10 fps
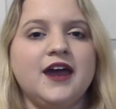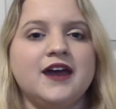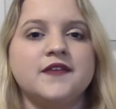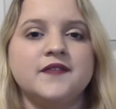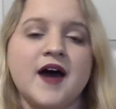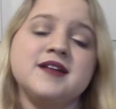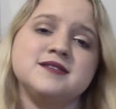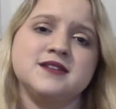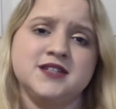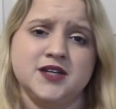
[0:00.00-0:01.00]
And that's
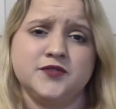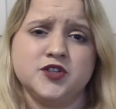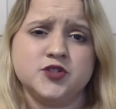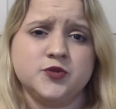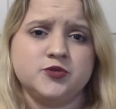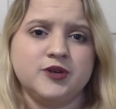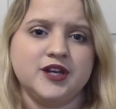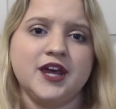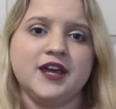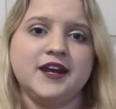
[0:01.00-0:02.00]
the difference between
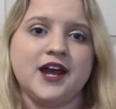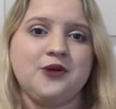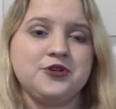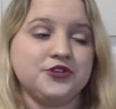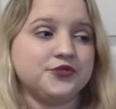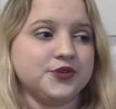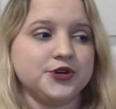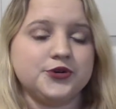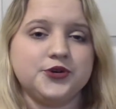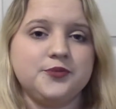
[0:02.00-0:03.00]
hanging out with a
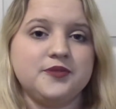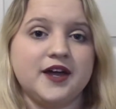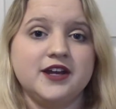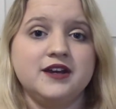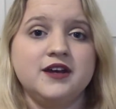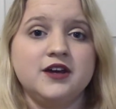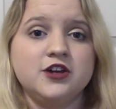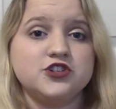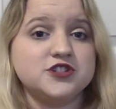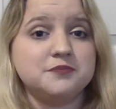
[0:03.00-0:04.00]
friend group that
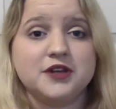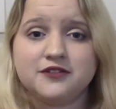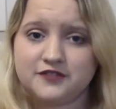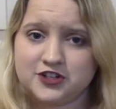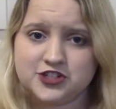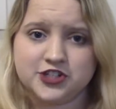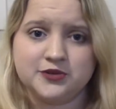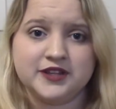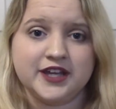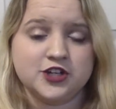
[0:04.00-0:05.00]
just benefits you
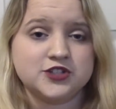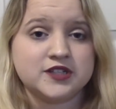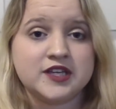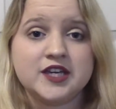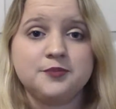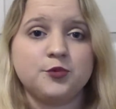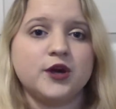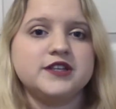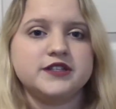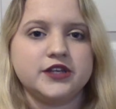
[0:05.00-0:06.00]
and they just keep
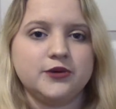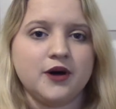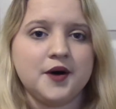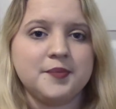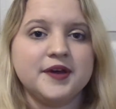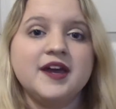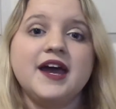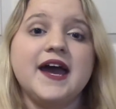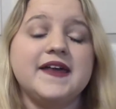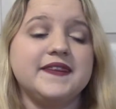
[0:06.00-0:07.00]
raising you up
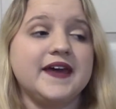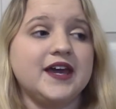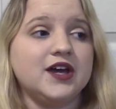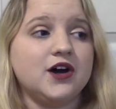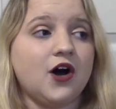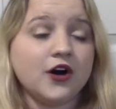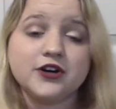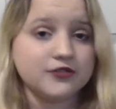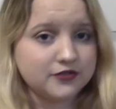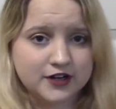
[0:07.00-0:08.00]
and they
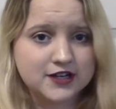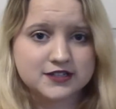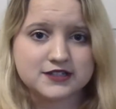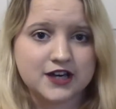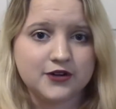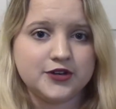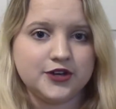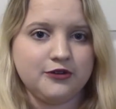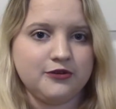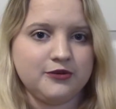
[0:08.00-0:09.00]
aren't afraid to tell
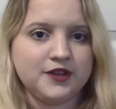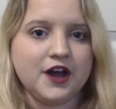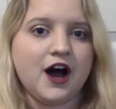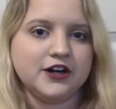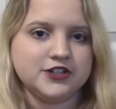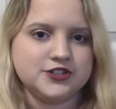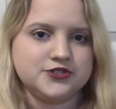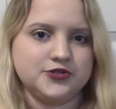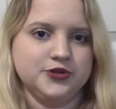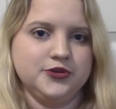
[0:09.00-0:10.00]
you the honest
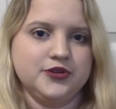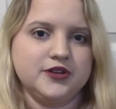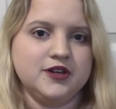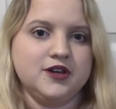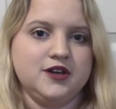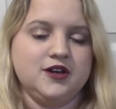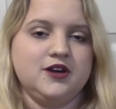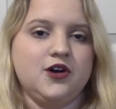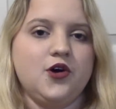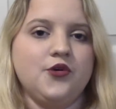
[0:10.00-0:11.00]
truth
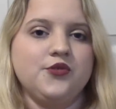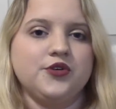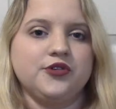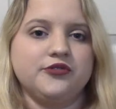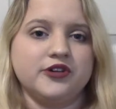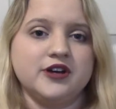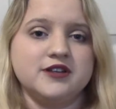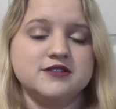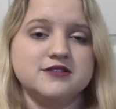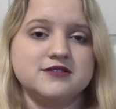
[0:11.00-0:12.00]
over
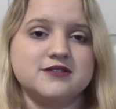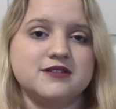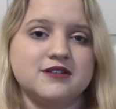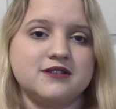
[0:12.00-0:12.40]
friends